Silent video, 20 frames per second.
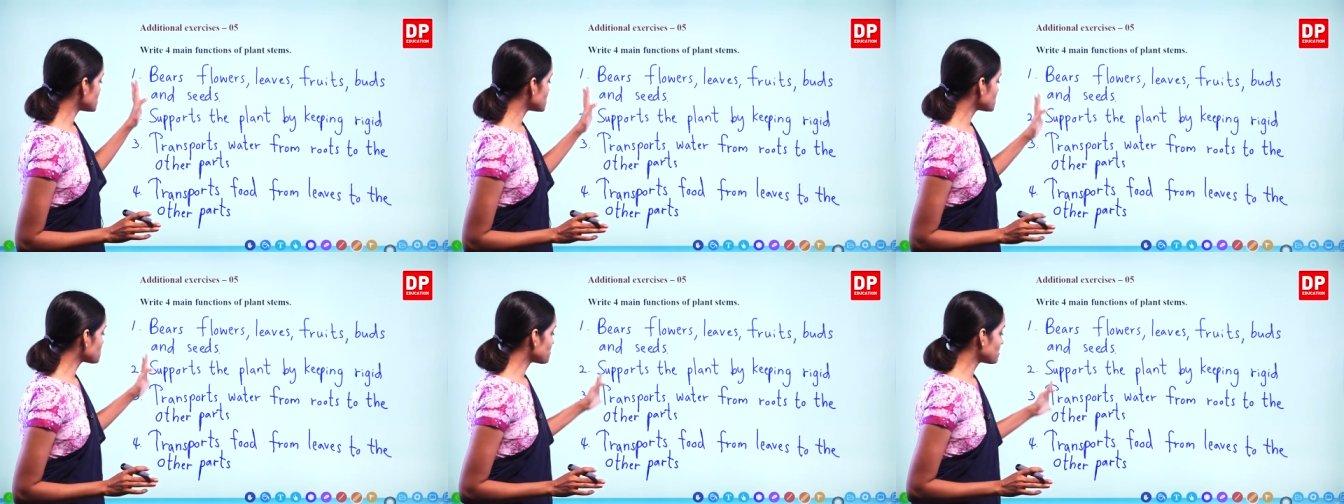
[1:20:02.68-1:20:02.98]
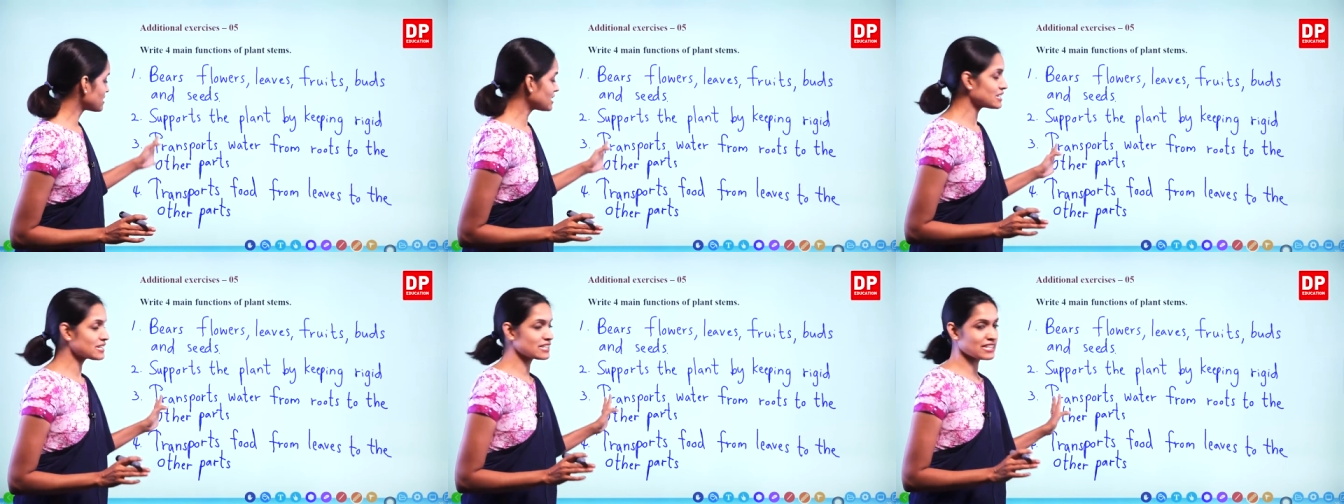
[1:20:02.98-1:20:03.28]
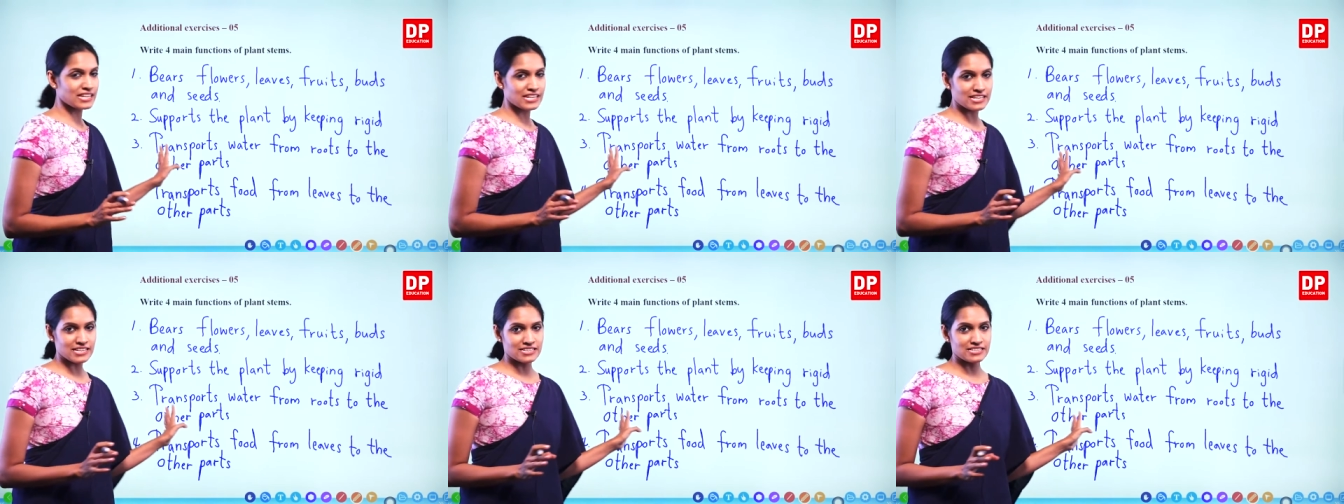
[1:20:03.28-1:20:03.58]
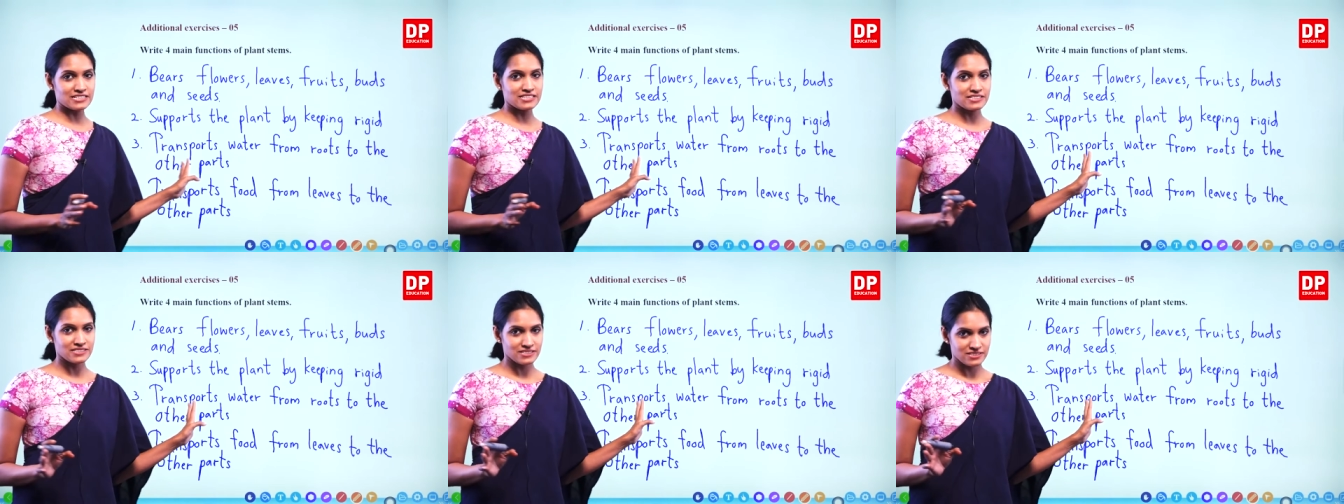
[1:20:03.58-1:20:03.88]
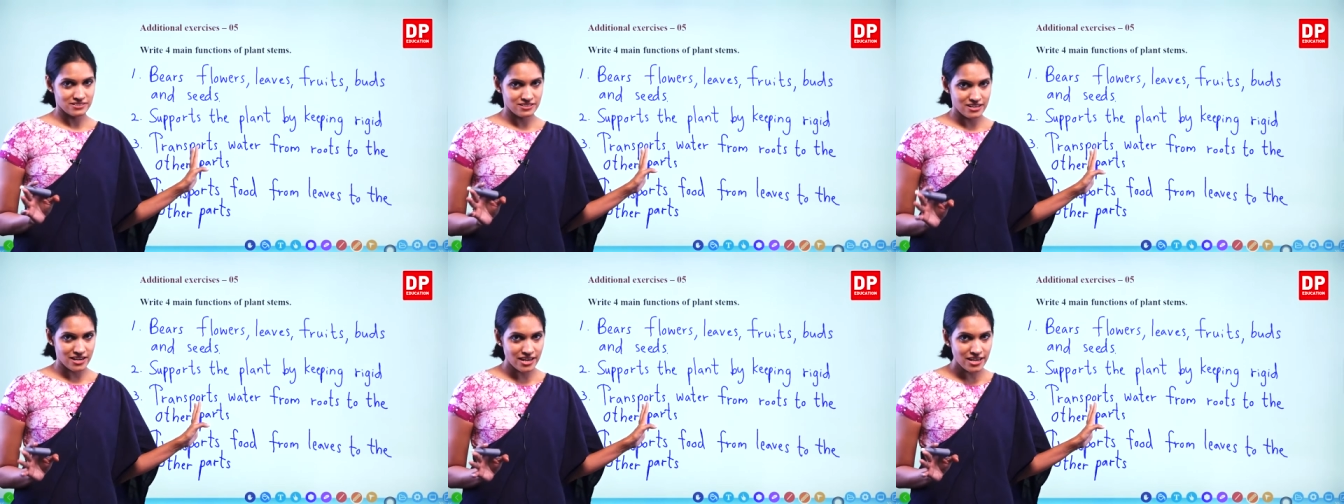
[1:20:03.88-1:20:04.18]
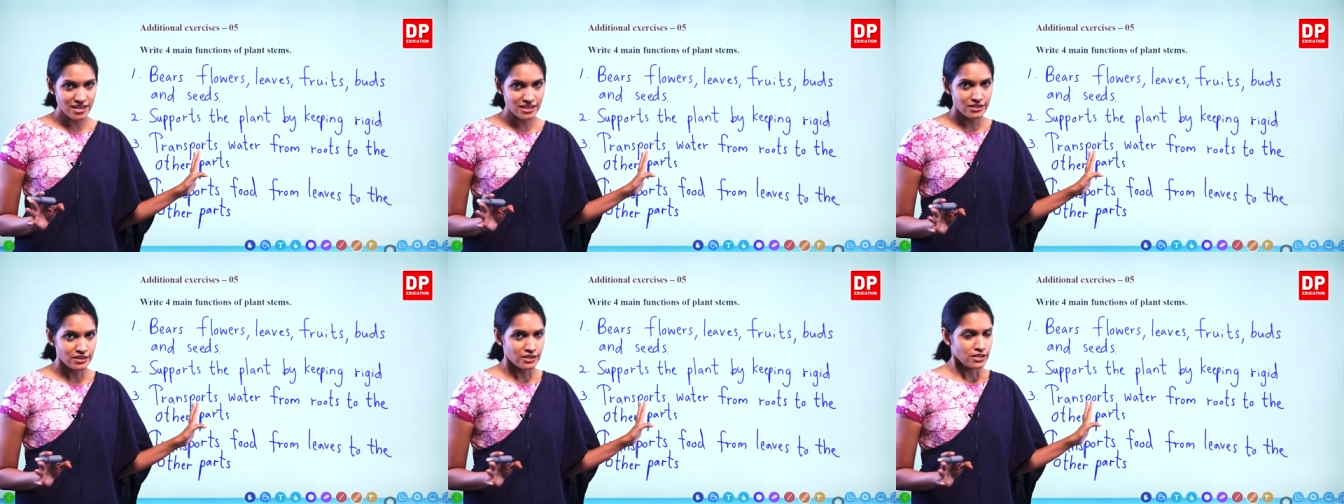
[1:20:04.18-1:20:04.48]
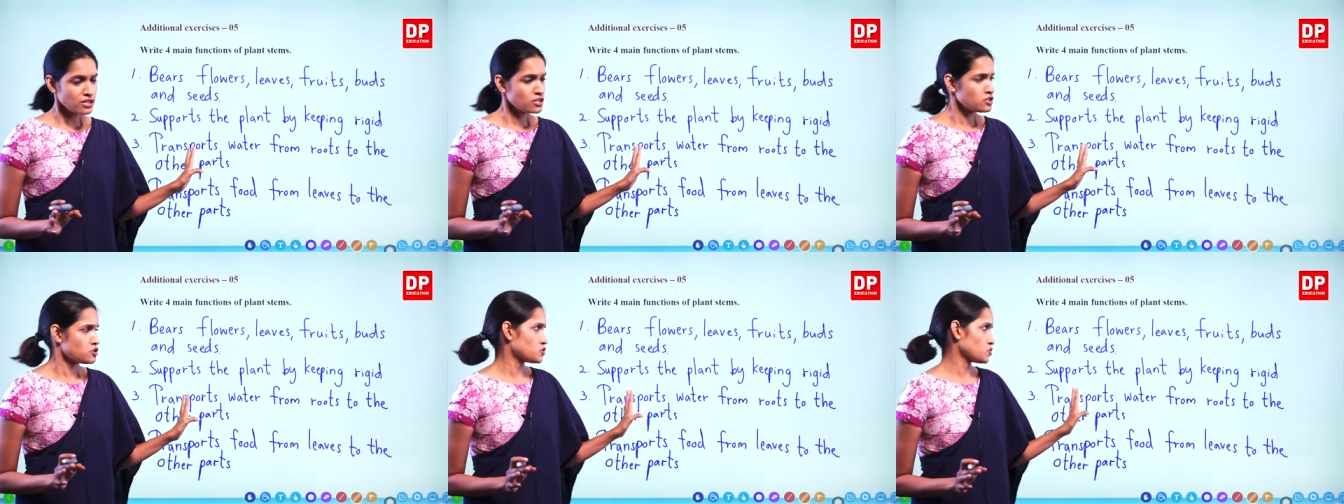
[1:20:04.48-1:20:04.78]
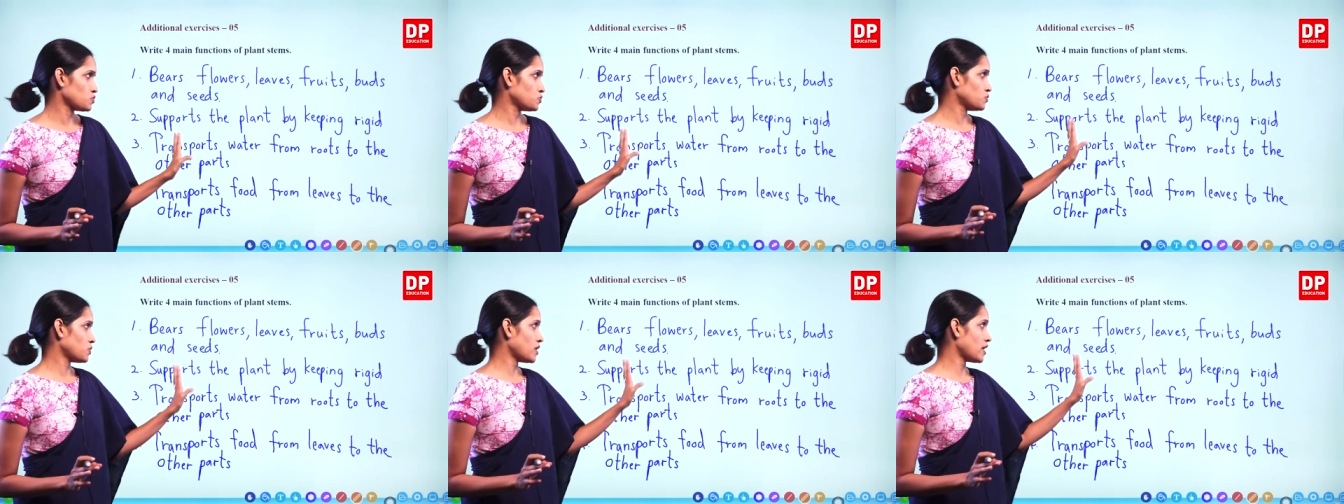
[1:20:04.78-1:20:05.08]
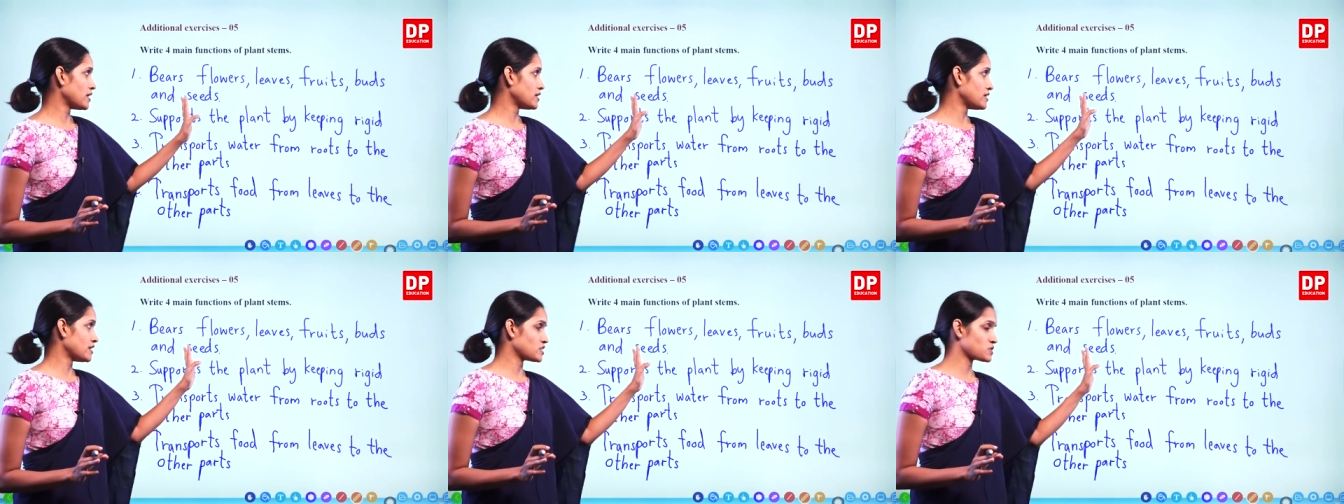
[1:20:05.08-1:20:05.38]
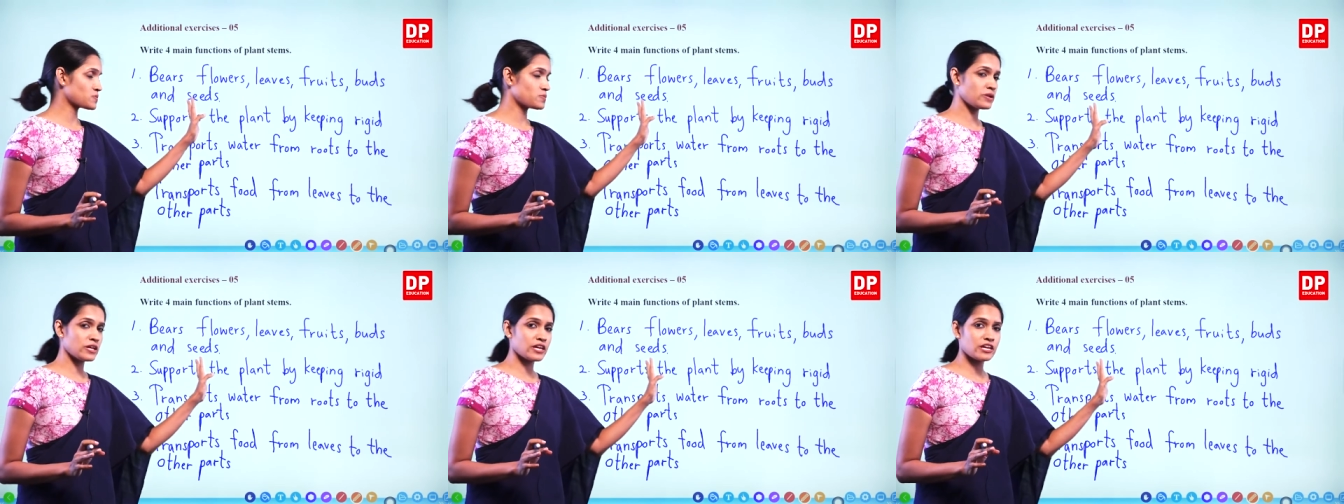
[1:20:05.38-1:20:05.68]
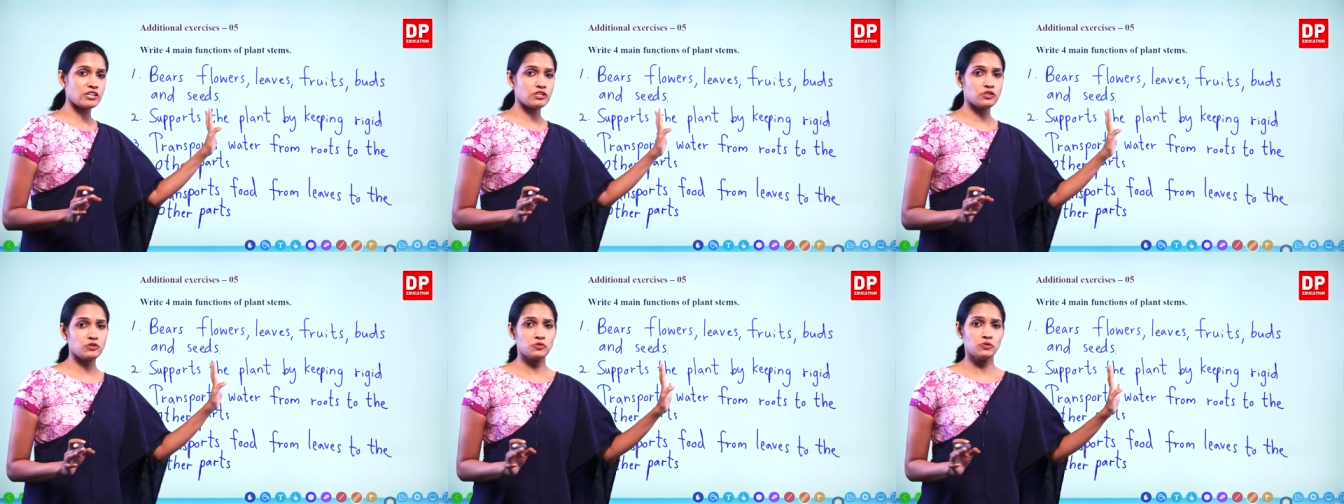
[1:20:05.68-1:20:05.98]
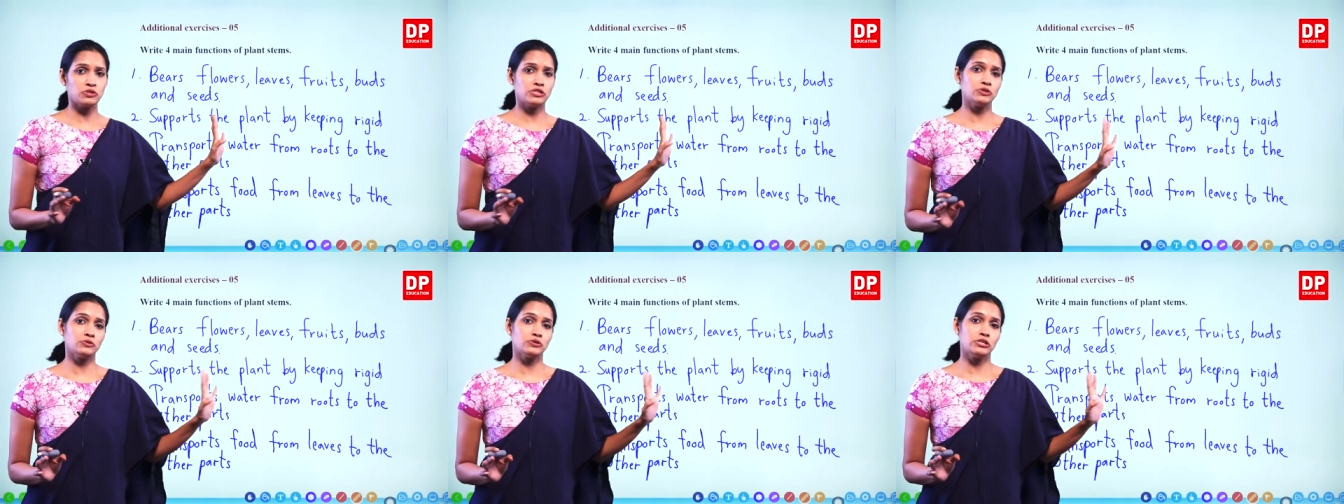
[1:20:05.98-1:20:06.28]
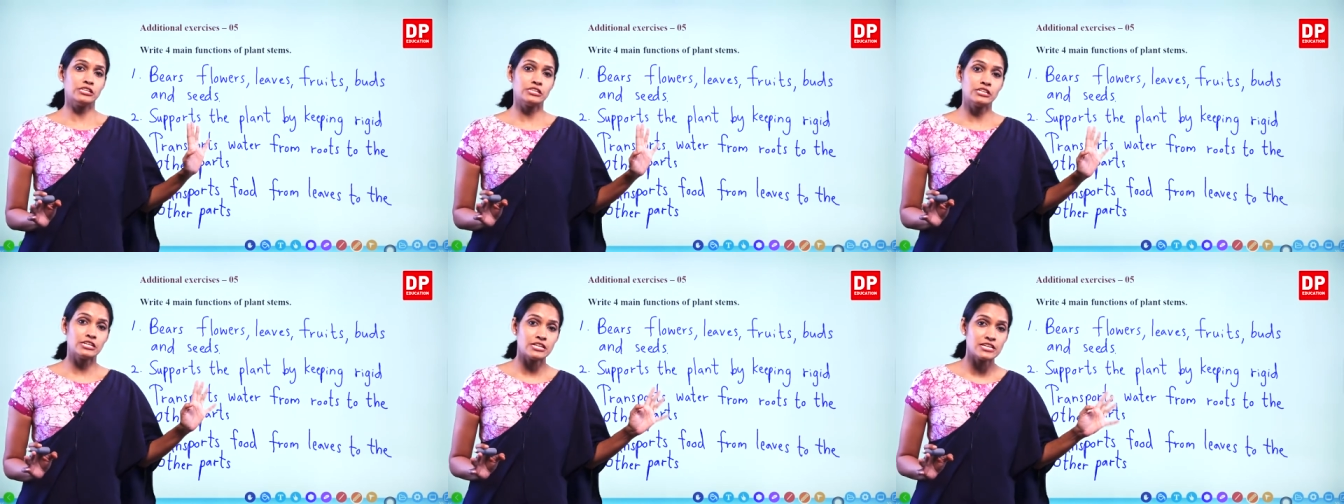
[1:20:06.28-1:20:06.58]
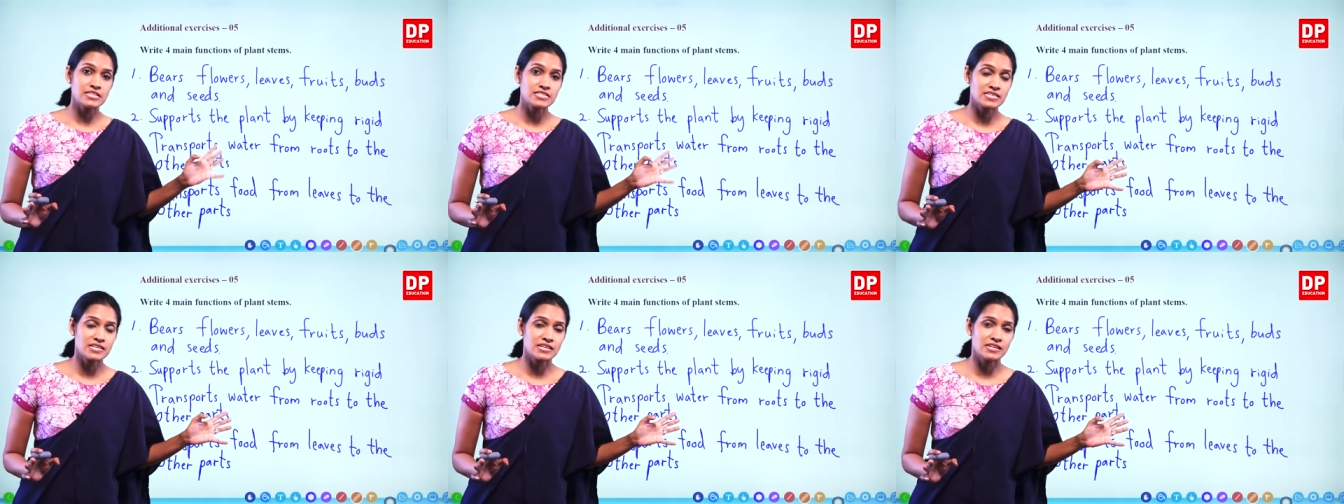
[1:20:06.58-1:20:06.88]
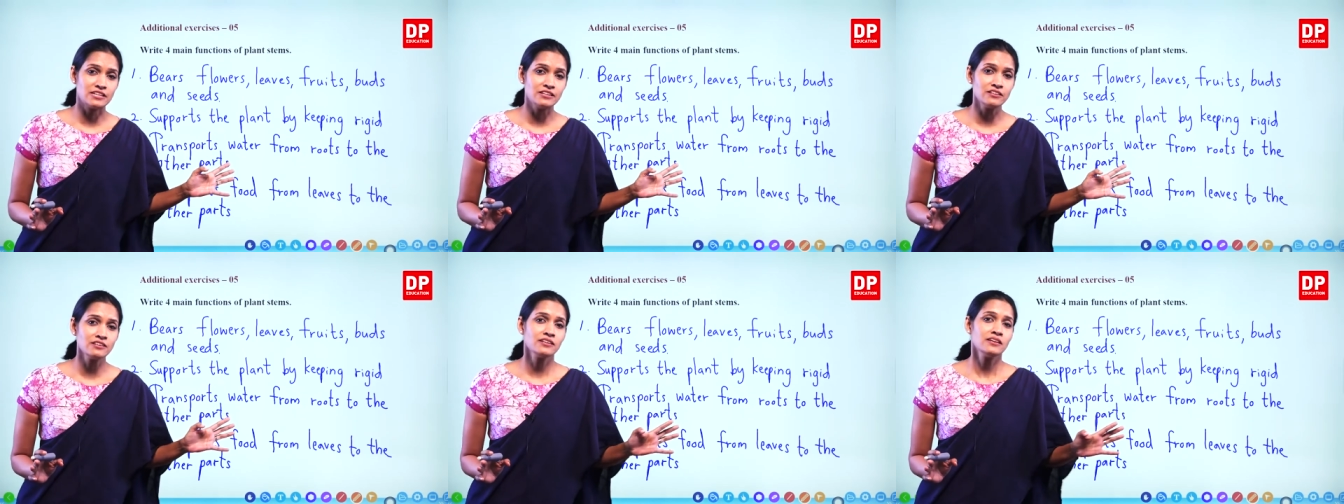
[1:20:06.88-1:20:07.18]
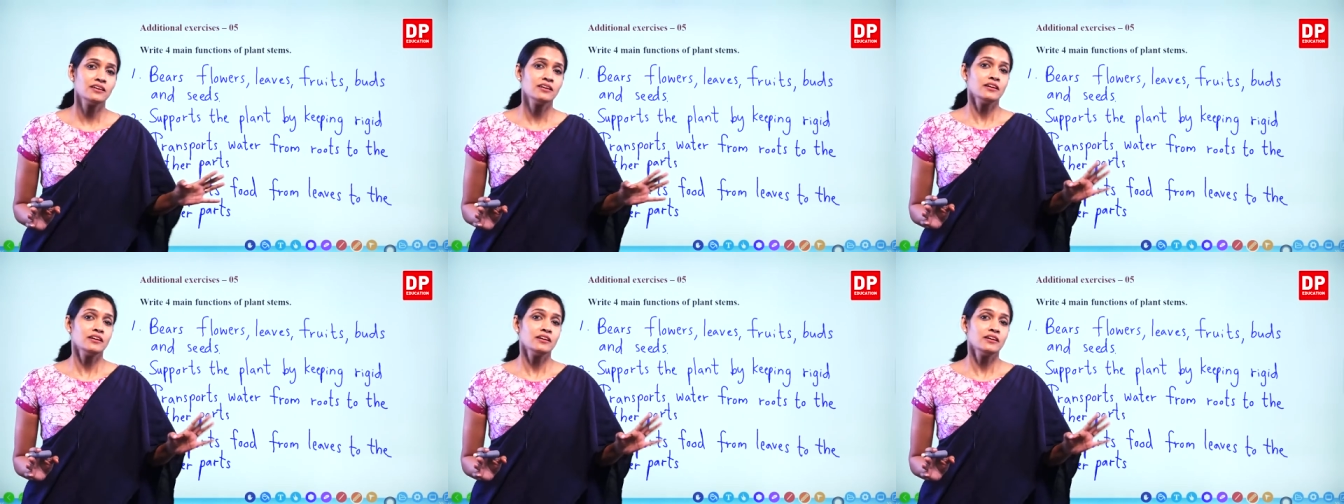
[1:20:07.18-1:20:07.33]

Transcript: is very clear, right? So I explained you during the lesson